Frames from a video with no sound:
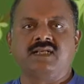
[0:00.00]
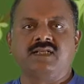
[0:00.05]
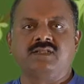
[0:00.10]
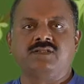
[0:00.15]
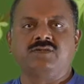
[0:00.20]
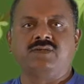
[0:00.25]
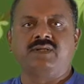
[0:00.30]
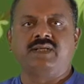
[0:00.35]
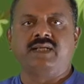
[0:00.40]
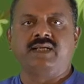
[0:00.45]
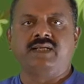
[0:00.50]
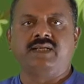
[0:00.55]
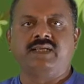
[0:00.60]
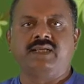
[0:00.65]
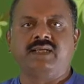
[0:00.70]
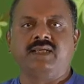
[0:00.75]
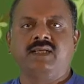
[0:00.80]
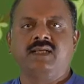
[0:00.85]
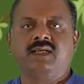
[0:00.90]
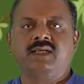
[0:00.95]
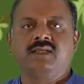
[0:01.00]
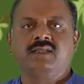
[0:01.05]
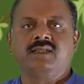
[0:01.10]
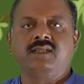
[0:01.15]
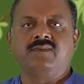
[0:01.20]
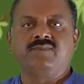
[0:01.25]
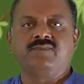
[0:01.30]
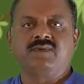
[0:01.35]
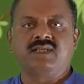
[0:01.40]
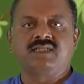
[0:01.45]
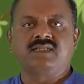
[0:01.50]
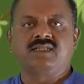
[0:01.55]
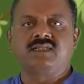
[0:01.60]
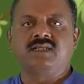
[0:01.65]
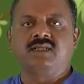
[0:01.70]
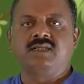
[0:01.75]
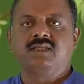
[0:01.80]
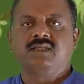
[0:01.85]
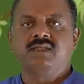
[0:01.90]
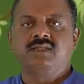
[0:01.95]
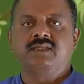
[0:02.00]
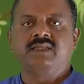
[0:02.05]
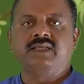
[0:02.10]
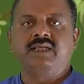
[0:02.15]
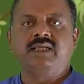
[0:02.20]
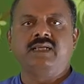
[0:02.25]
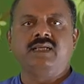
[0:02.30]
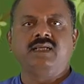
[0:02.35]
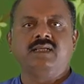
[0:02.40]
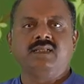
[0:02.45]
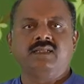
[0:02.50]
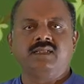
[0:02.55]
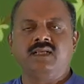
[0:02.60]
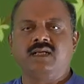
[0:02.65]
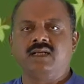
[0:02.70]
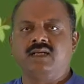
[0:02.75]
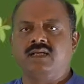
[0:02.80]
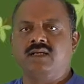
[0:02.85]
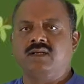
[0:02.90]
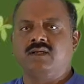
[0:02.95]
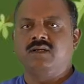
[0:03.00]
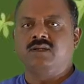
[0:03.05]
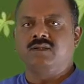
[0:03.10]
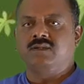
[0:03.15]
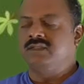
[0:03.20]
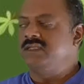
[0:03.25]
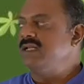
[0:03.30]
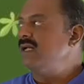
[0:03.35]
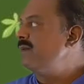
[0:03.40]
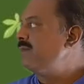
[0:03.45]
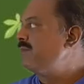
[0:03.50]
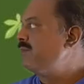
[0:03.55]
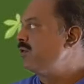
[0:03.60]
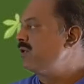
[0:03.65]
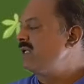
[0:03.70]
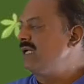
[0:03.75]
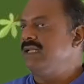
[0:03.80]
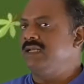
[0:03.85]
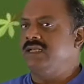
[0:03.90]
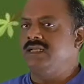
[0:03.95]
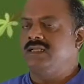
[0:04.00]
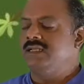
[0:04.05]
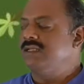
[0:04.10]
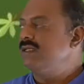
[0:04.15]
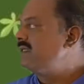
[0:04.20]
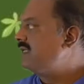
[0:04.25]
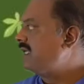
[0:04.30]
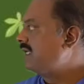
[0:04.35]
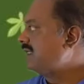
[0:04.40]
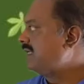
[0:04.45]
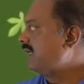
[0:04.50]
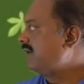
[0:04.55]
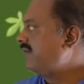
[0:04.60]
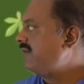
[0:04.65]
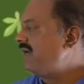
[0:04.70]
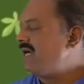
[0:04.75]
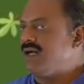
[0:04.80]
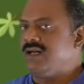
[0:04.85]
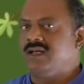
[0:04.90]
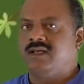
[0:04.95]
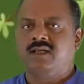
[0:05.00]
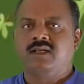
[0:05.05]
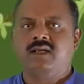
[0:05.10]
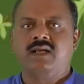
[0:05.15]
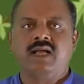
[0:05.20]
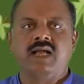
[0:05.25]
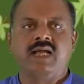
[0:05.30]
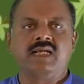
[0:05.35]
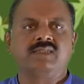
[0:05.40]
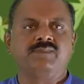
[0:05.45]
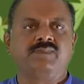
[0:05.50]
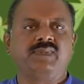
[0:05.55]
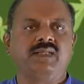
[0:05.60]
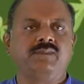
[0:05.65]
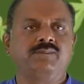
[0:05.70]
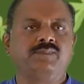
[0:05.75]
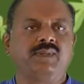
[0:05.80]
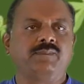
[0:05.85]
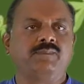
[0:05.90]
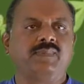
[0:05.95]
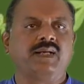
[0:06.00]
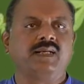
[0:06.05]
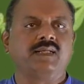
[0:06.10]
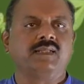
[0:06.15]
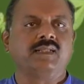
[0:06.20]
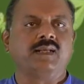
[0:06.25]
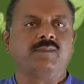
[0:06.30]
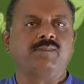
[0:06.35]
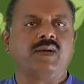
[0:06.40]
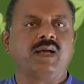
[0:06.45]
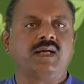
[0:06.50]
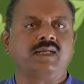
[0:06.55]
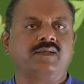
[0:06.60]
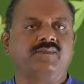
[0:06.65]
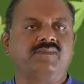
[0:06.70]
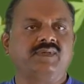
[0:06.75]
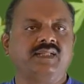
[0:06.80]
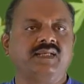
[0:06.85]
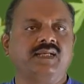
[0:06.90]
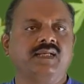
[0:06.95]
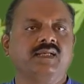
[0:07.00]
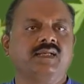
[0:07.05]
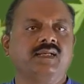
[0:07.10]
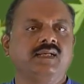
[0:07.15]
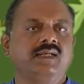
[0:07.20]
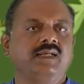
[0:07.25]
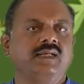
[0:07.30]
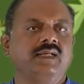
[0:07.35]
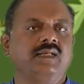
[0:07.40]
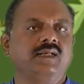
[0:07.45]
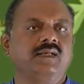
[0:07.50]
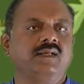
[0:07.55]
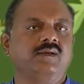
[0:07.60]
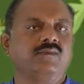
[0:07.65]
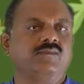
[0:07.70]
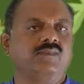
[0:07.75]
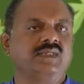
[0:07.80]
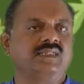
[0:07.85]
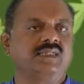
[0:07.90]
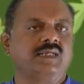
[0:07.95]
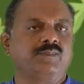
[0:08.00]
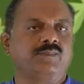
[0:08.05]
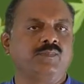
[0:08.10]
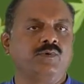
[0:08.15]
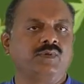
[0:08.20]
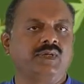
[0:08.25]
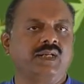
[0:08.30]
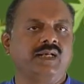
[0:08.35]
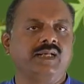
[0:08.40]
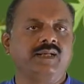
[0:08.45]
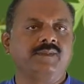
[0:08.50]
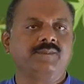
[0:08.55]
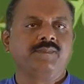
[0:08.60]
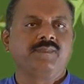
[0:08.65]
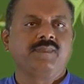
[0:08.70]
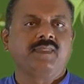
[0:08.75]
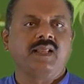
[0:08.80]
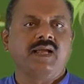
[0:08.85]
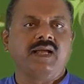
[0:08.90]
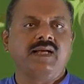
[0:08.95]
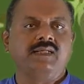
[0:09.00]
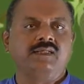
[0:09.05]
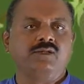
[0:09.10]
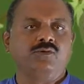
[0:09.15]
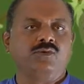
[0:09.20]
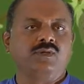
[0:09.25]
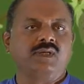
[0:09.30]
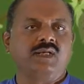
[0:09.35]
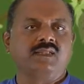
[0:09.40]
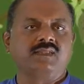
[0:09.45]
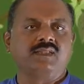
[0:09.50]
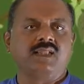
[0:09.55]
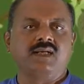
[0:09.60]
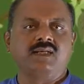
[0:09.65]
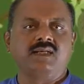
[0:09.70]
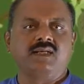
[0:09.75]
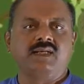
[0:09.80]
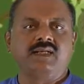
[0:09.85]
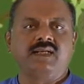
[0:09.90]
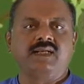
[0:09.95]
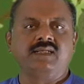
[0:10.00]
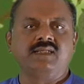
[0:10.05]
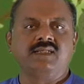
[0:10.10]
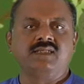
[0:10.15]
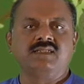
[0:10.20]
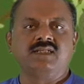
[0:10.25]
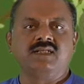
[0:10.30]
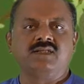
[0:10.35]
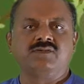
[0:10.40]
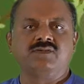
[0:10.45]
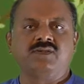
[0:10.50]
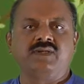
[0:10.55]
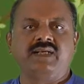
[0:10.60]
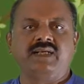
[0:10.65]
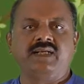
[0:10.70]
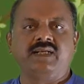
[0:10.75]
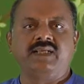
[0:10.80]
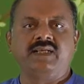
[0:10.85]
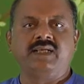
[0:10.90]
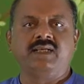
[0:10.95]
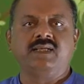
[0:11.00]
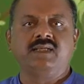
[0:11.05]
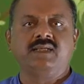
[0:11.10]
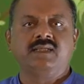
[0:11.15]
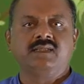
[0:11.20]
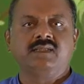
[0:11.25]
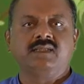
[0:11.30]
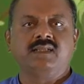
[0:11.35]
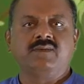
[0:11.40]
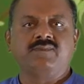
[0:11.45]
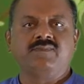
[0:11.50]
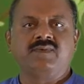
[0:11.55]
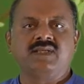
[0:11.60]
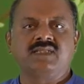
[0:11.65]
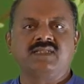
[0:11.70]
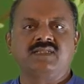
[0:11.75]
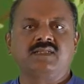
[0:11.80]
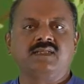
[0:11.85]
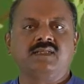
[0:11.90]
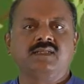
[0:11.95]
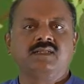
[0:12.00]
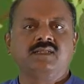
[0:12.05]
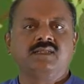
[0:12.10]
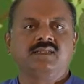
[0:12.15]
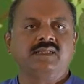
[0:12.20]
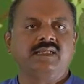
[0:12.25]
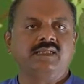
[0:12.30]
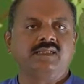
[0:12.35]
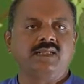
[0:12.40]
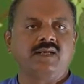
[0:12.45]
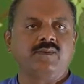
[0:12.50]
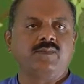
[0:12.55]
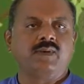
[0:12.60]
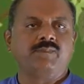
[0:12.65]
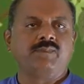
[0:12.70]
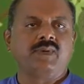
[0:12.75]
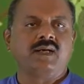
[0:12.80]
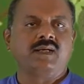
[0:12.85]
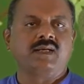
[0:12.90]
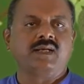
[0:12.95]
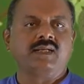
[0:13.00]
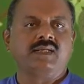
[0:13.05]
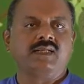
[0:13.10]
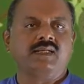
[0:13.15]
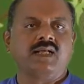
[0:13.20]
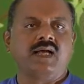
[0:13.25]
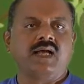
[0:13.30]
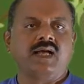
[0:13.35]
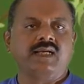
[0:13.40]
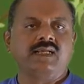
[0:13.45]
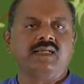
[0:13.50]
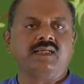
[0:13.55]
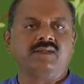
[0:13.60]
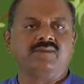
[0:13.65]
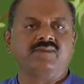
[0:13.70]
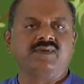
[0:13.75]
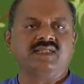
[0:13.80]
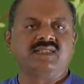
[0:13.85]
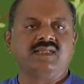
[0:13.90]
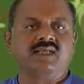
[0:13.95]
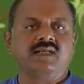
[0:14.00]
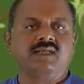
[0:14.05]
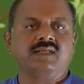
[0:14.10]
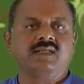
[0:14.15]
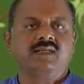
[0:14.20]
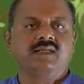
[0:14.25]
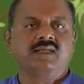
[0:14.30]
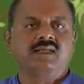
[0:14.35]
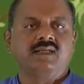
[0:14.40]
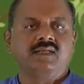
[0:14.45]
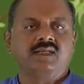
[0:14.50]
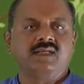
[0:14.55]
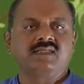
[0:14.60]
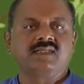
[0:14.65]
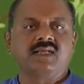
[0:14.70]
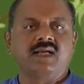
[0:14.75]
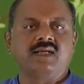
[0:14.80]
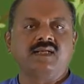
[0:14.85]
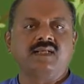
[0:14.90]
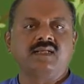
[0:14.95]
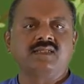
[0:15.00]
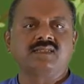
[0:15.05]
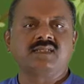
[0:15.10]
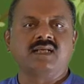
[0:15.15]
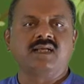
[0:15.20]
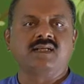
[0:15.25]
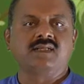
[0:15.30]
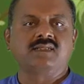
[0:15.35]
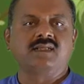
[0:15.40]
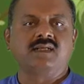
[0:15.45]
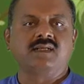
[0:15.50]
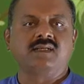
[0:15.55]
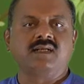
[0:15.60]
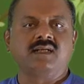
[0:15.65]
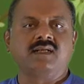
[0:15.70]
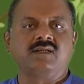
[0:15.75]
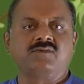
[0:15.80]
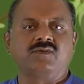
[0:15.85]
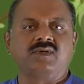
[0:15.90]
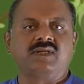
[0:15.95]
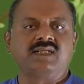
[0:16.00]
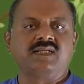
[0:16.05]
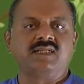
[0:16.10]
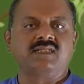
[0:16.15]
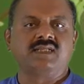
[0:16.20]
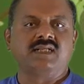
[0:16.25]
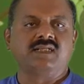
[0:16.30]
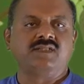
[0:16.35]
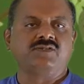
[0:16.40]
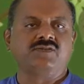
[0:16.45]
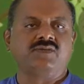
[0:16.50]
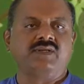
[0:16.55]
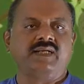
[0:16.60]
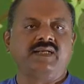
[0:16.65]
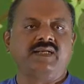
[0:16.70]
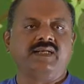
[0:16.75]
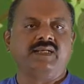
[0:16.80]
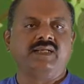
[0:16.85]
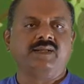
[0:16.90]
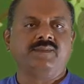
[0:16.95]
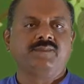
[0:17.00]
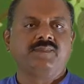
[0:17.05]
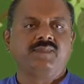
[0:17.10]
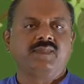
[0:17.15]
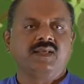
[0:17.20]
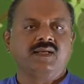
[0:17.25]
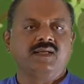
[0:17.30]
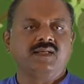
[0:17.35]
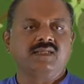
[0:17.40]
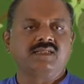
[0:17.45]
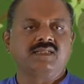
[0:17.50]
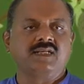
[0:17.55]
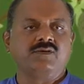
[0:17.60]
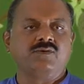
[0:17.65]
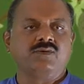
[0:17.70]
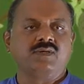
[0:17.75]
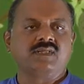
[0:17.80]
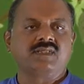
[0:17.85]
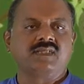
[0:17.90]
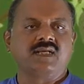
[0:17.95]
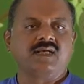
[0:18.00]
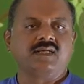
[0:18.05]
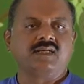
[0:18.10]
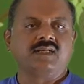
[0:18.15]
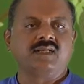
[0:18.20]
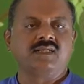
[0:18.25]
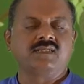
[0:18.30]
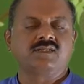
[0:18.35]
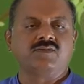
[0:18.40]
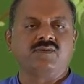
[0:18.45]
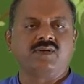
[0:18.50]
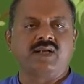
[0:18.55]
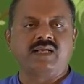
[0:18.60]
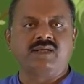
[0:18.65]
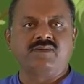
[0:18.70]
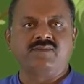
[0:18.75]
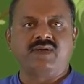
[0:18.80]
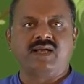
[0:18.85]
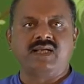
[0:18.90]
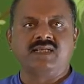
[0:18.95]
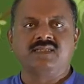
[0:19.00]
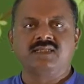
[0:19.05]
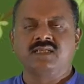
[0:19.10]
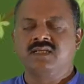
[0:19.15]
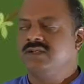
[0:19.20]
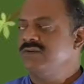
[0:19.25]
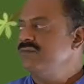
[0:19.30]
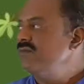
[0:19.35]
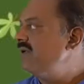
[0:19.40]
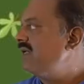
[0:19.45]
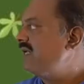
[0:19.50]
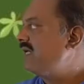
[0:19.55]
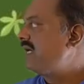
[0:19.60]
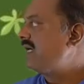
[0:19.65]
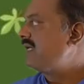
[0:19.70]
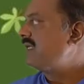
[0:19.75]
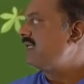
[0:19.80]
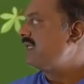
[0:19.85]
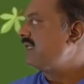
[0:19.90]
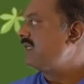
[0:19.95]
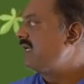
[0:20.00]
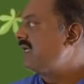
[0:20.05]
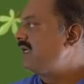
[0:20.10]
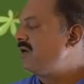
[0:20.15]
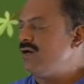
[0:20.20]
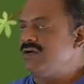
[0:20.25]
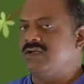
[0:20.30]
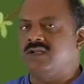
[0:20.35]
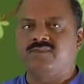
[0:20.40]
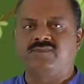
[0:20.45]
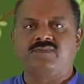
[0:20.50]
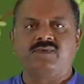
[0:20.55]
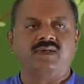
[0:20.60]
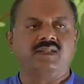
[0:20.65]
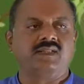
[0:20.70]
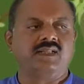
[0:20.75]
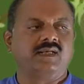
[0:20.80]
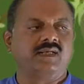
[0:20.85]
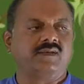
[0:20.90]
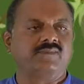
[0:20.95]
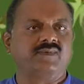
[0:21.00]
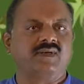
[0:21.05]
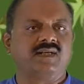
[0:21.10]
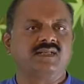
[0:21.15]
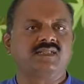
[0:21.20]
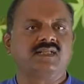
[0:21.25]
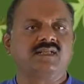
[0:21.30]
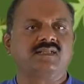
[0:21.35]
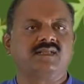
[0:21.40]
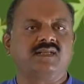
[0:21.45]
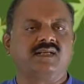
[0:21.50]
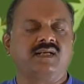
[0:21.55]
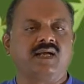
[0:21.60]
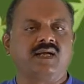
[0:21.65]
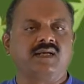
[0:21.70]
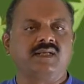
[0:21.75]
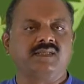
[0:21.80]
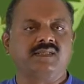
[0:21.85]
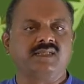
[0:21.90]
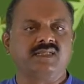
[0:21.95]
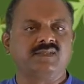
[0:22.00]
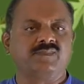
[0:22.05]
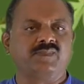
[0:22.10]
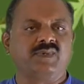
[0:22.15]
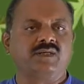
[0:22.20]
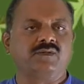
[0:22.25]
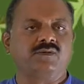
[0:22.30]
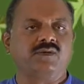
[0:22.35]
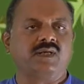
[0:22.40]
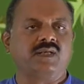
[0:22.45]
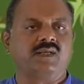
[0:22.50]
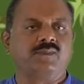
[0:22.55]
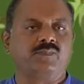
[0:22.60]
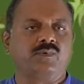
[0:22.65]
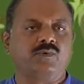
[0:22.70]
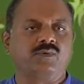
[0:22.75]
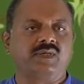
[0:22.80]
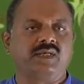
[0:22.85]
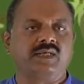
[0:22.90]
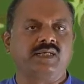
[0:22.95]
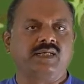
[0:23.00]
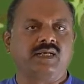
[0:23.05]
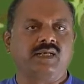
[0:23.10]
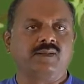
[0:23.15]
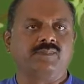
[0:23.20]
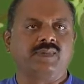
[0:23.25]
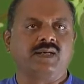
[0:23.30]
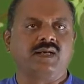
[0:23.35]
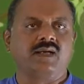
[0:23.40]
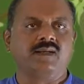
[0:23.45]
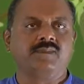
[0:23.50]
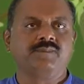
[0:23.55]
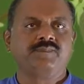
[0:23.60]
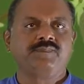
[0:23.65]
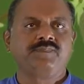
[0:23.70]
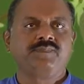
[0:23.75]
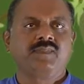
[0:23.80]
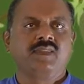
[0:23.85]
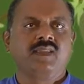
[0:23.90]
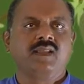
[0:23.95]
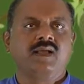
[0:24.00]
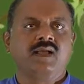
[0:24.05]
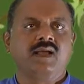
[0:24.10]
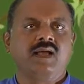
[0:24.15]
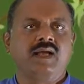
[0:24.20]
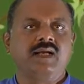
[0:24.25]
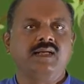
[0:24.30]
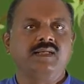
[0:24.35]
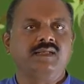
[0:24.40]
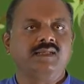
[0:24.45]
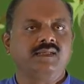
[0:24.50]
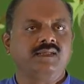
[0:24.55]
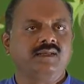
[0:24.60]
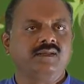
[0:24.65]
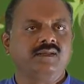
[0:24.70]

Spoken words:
century AD, the first the Pottali, the Dravya has been prepared, the Paka Vidhi in Vajra Pottali. And Yoga Ratnakara, 18th century AD, the first the Drava Paka in iron vessel. Rasayana Sara Sangra, 20th century AD, Rasayoga Sagara. So likewise, we will get a lot of the references regarding this particular Pottali Kalpana. And